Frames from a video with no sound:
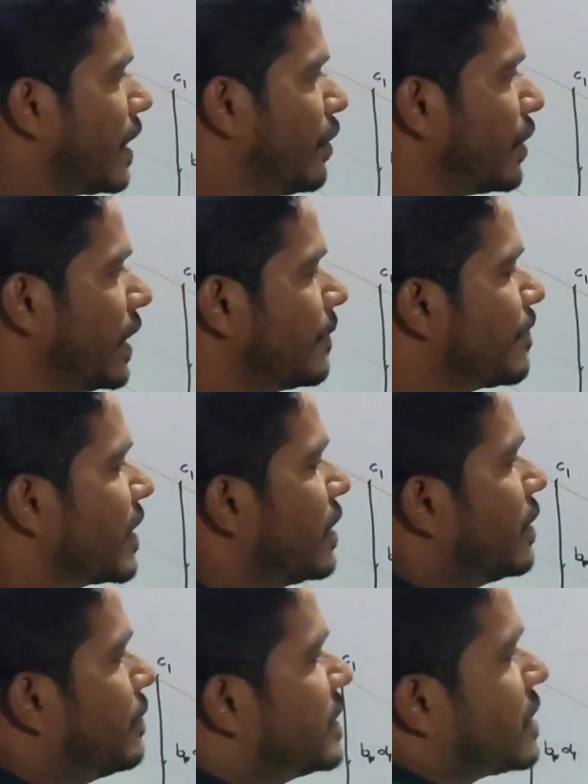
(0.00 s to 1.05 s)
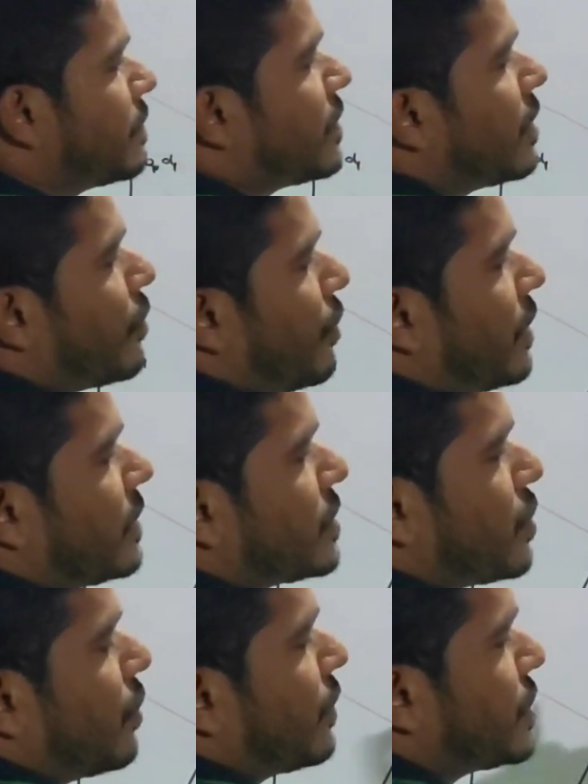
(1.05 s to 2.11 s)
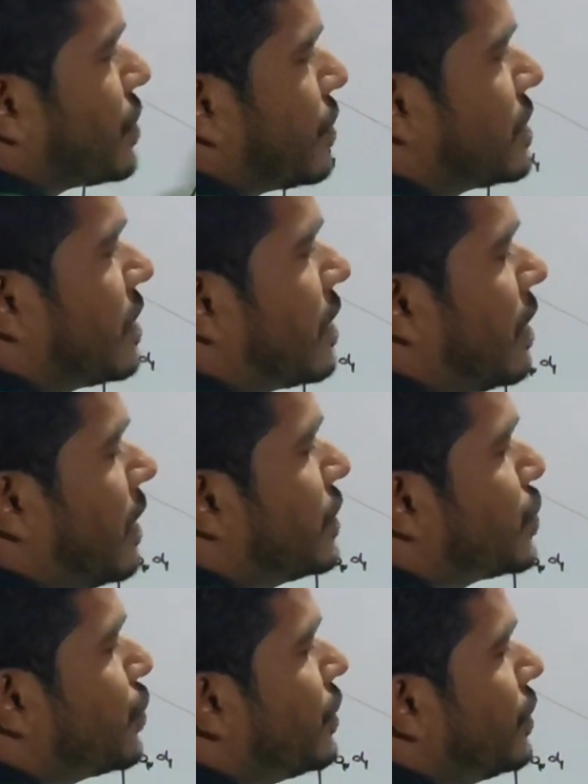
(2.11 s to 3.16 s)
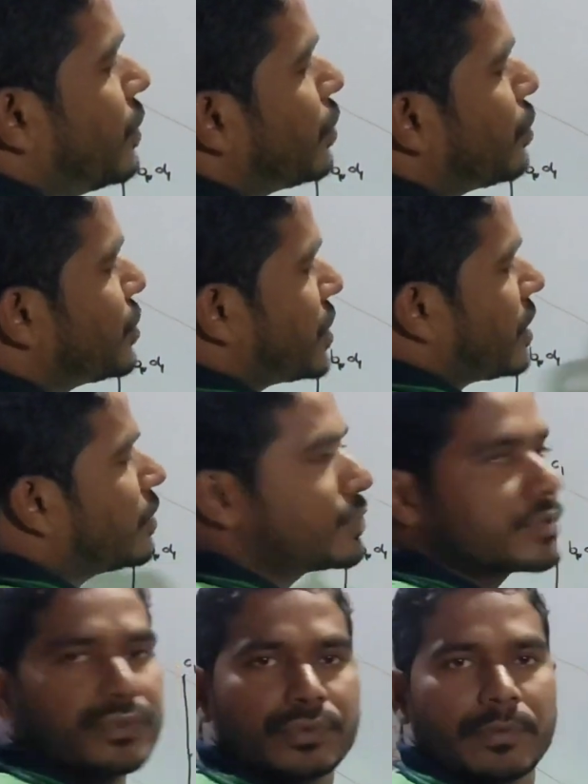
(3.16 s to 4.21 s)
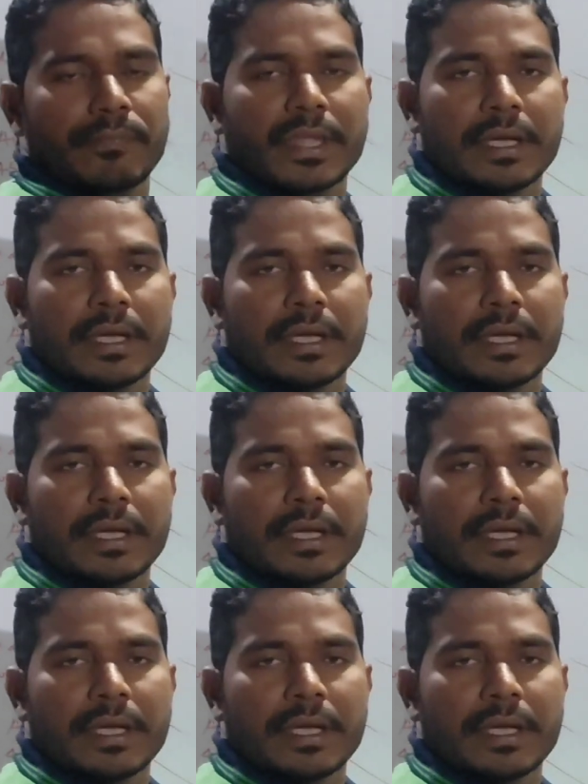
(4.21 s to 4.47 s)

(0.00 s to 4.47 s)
Okay, means after drawing this longest horizontal line, so you have to check out, so